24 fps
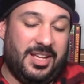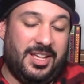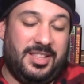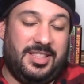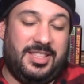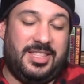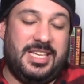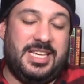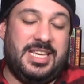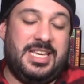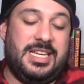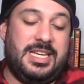
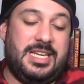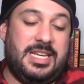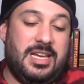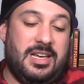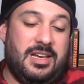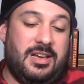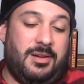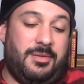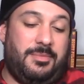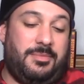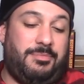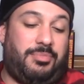the
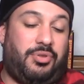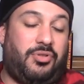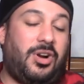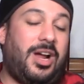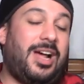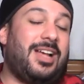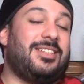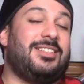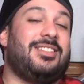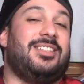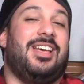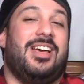
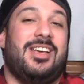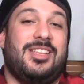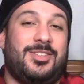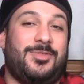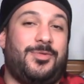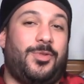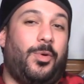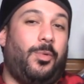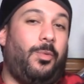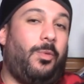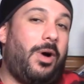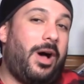process
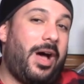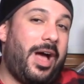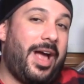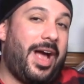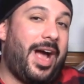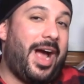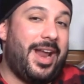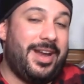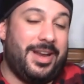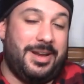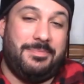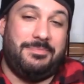for why
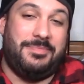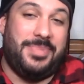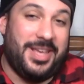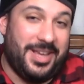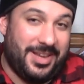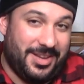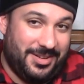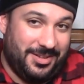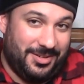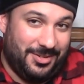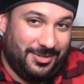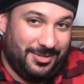I didn't
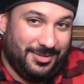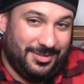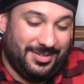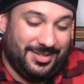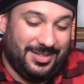pick you